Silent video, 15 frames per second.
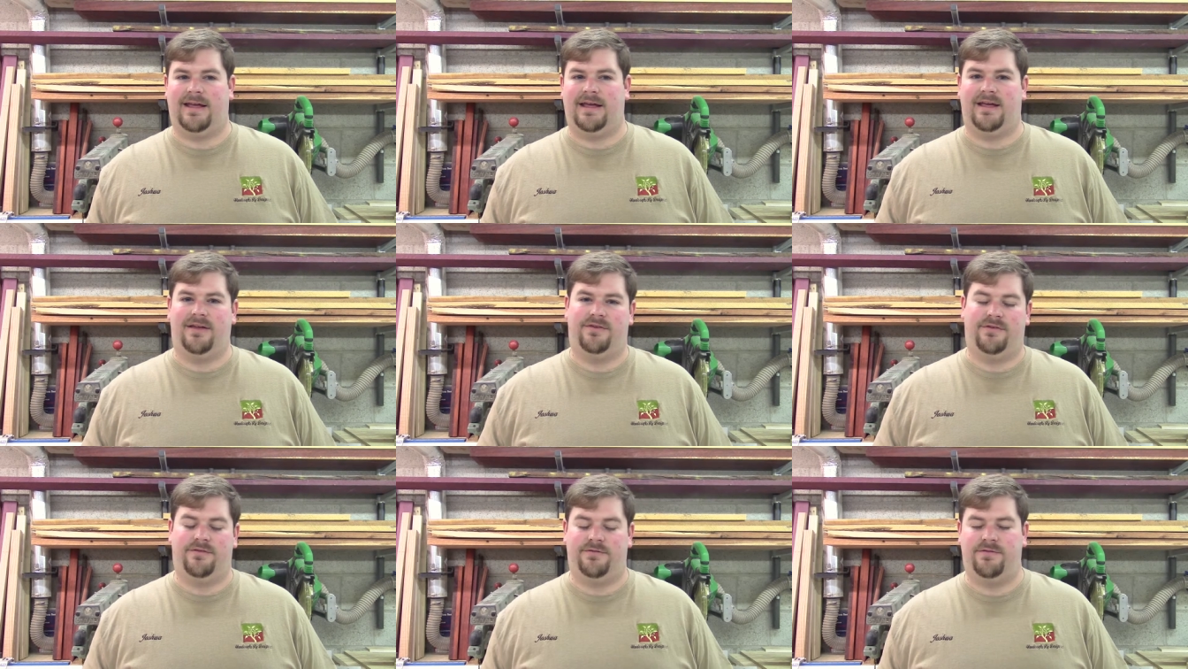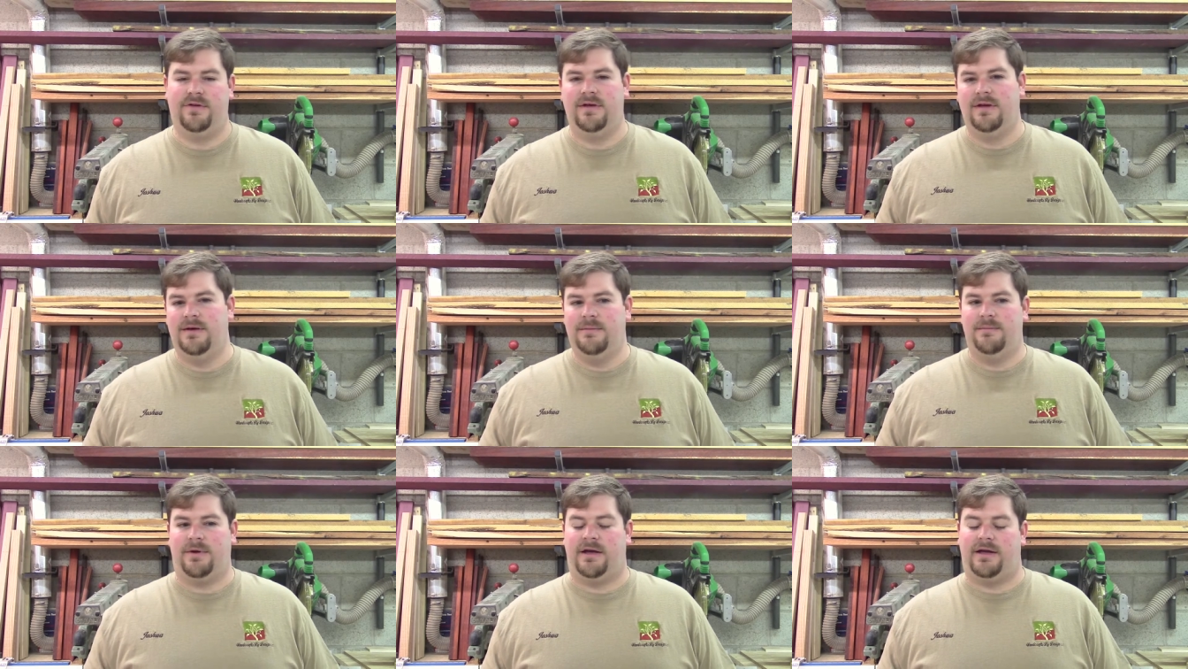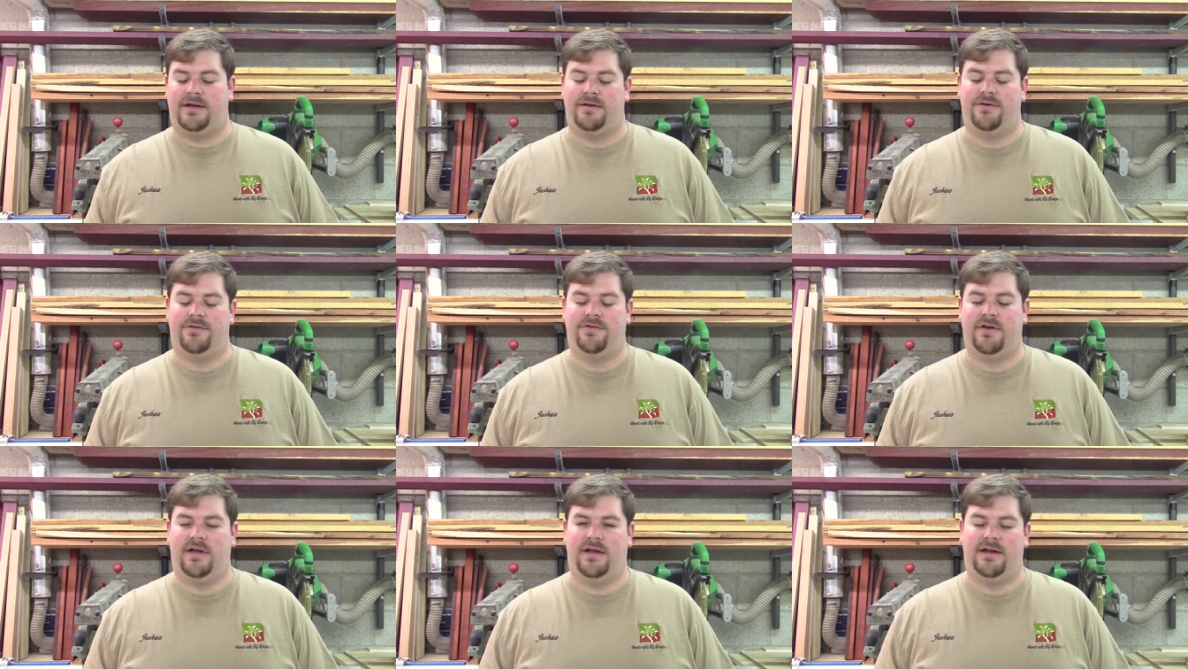cans of paint and
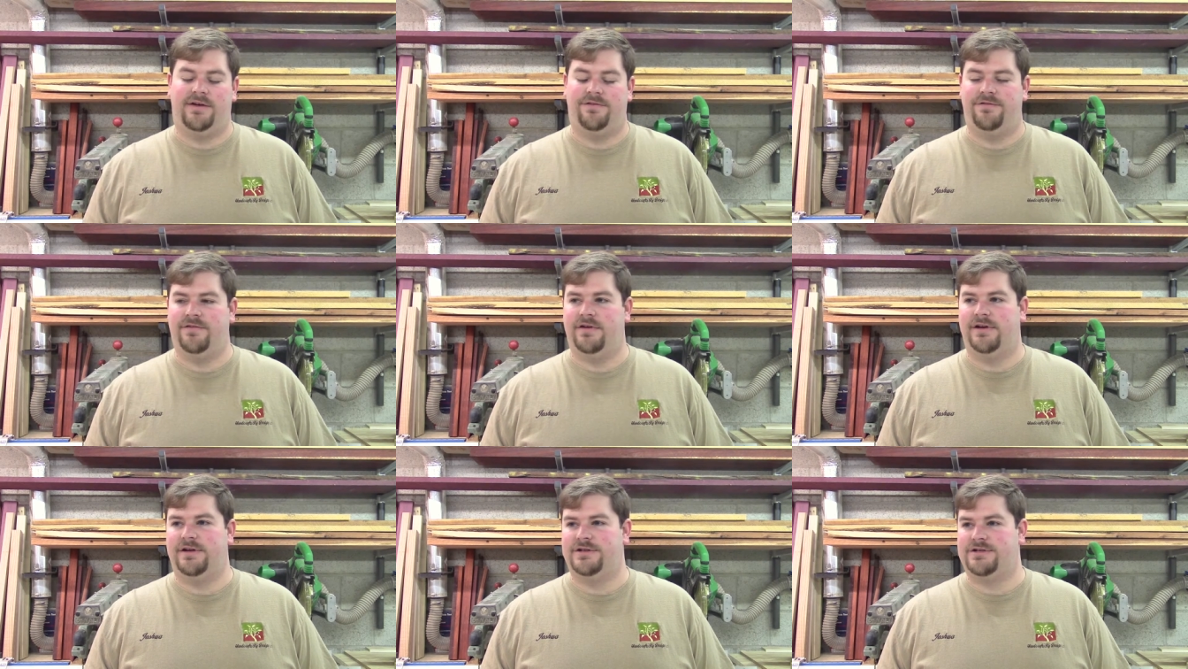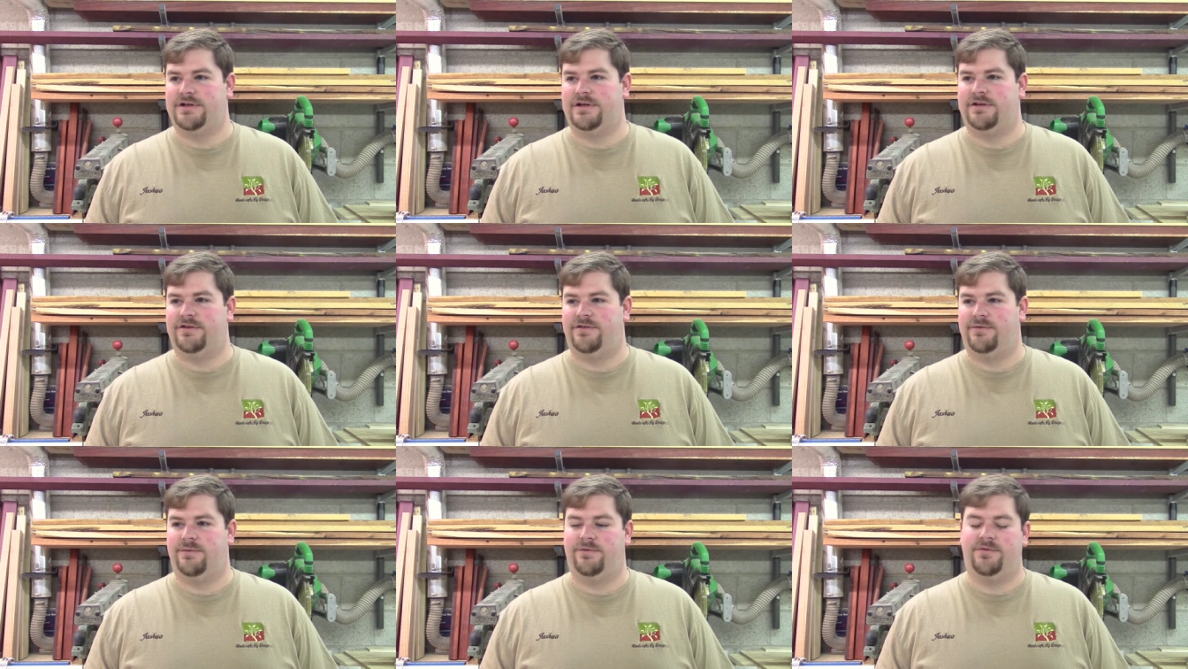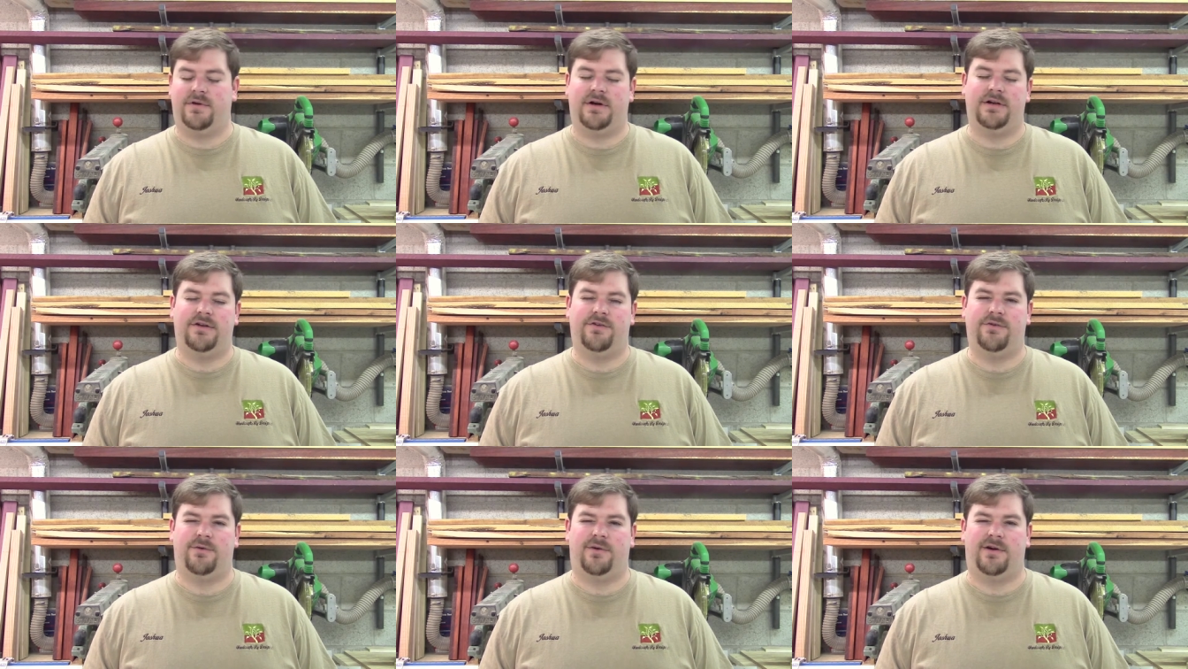stain and finish, and it just was very
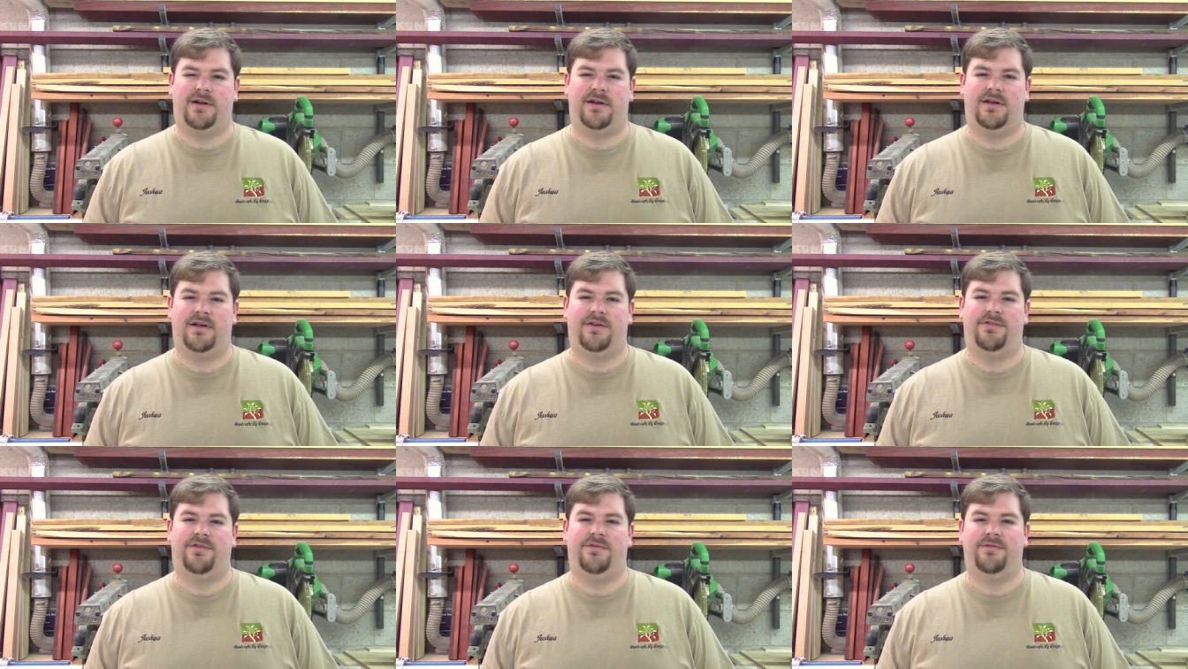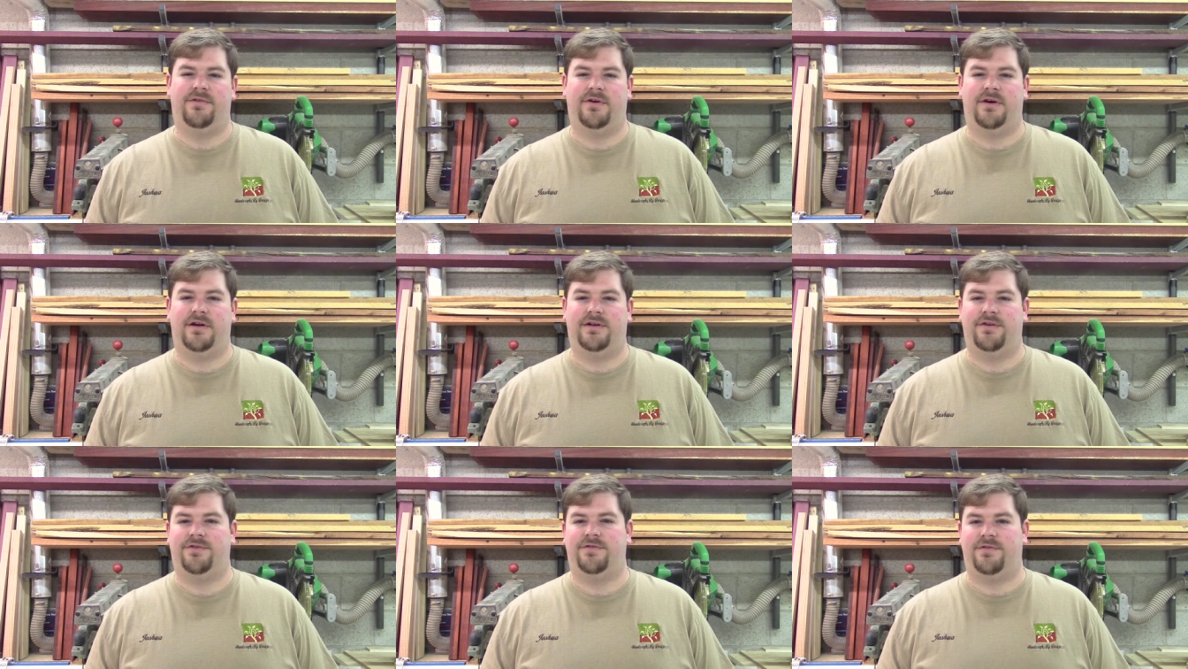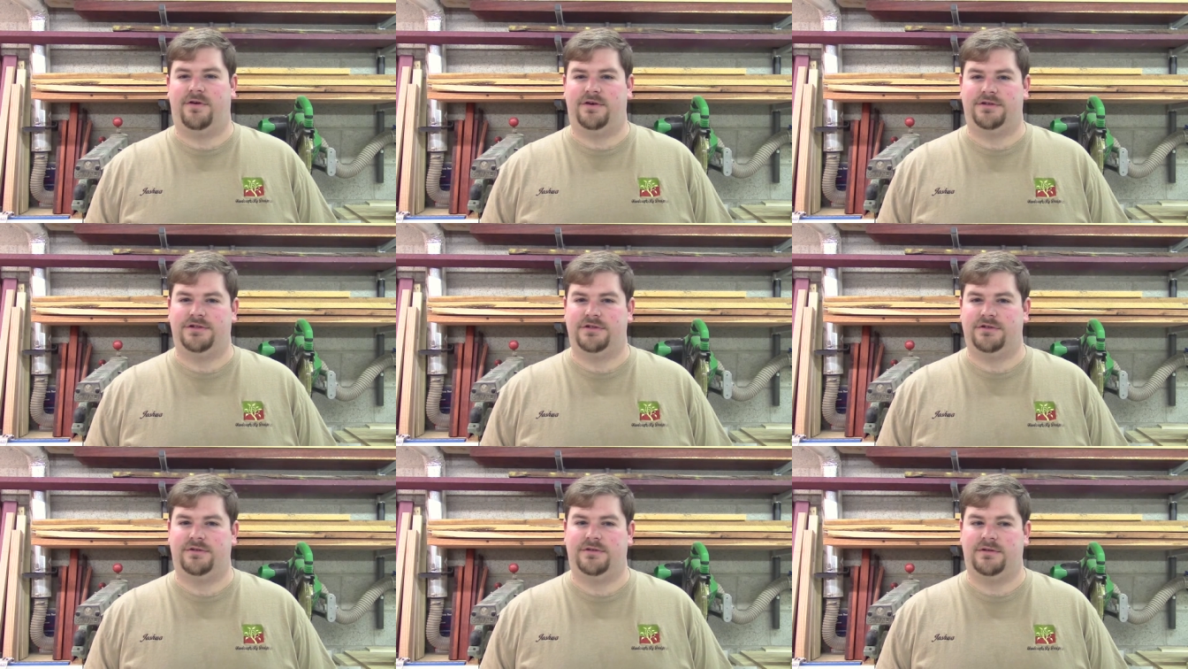disorganized and very
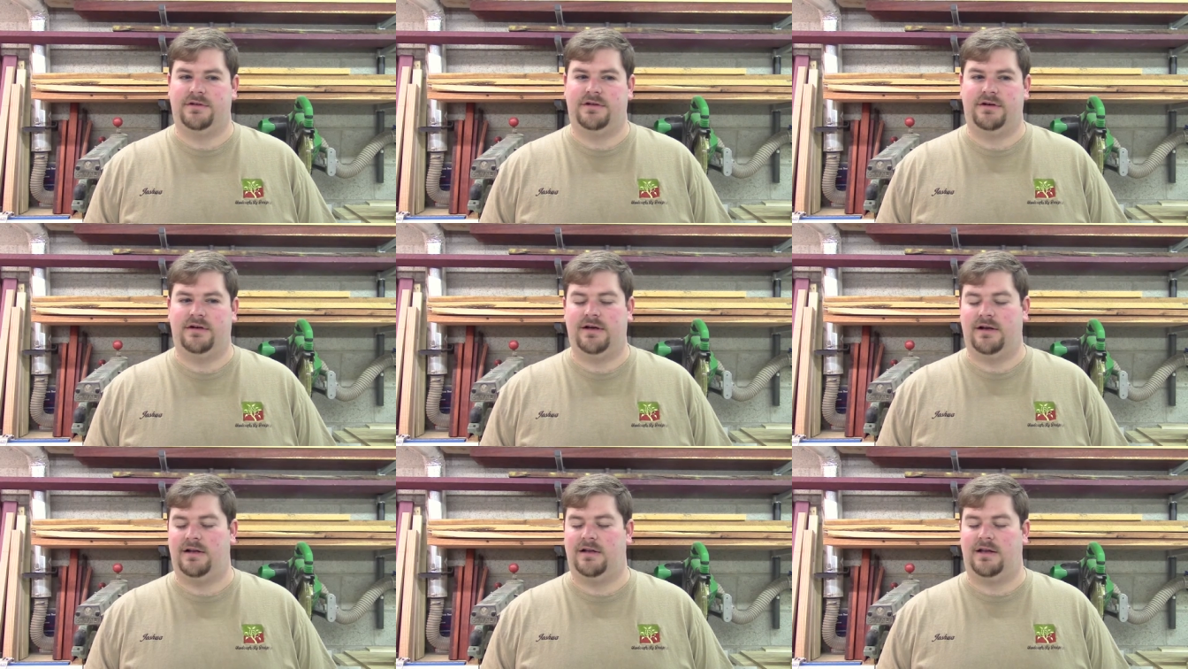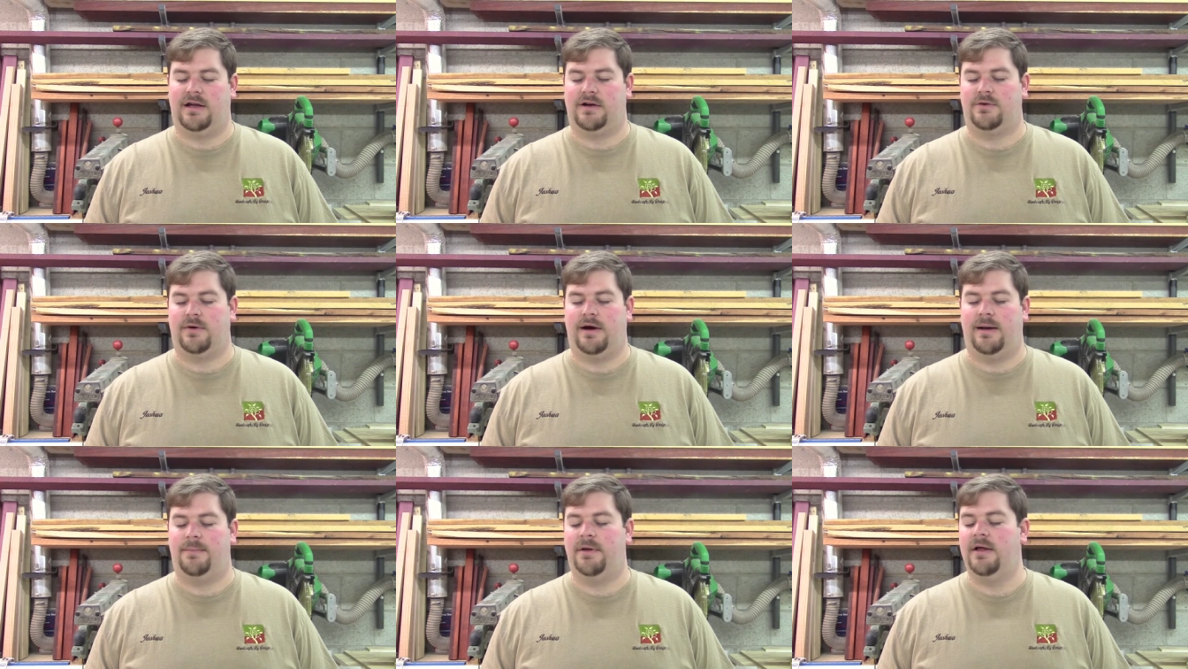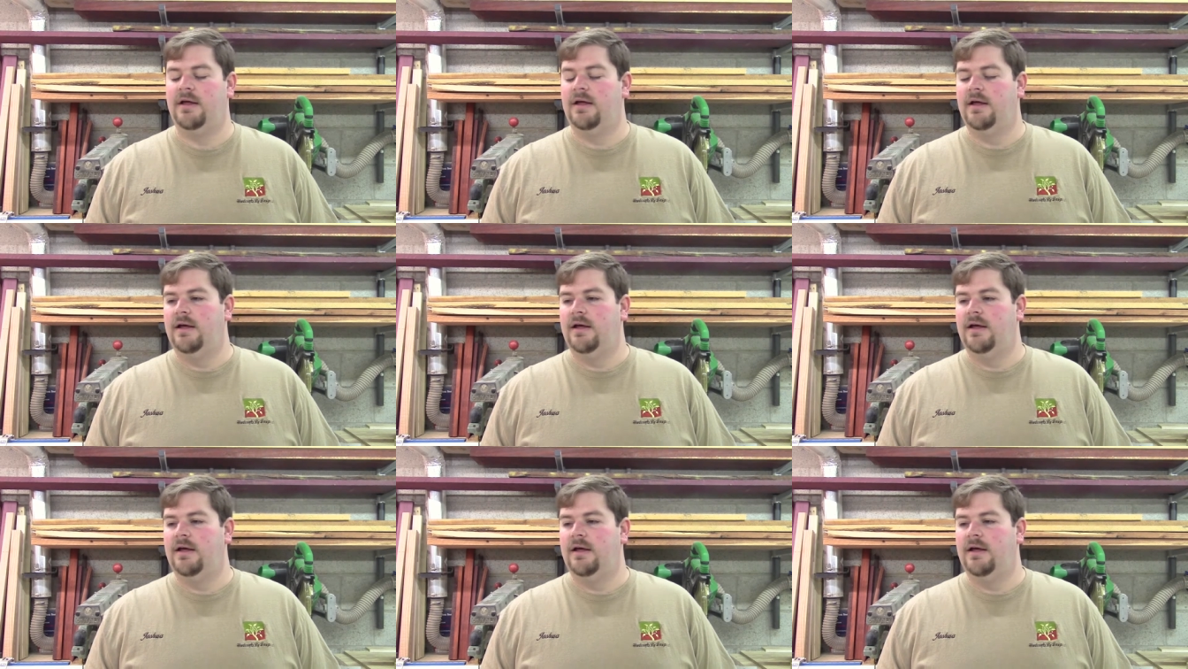dysfunctional and kind of looked like crap.